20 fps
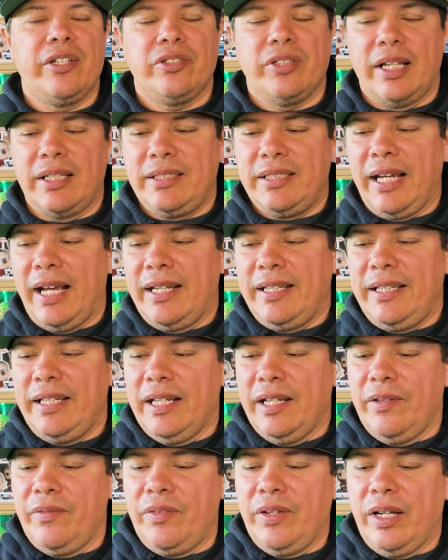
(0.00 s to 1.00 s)
So that's the
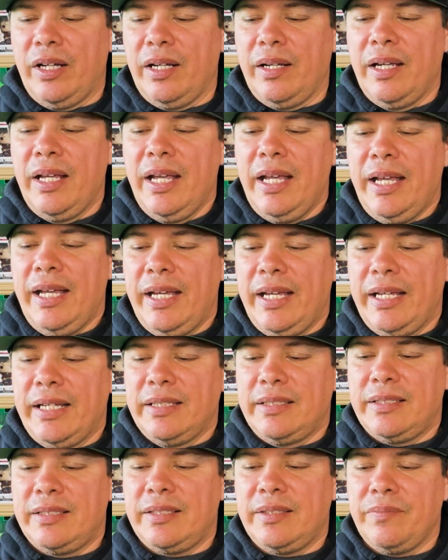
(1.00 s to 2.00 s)
idea of
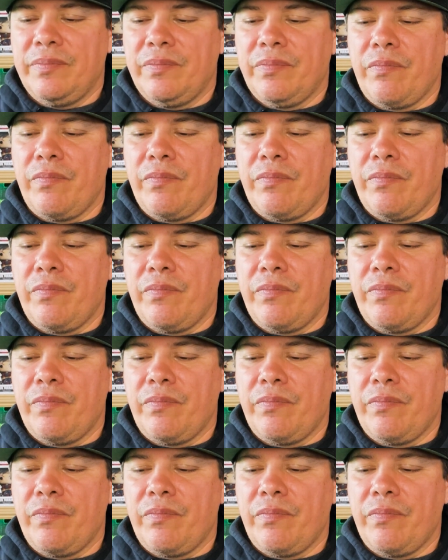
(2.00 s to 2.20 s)
it's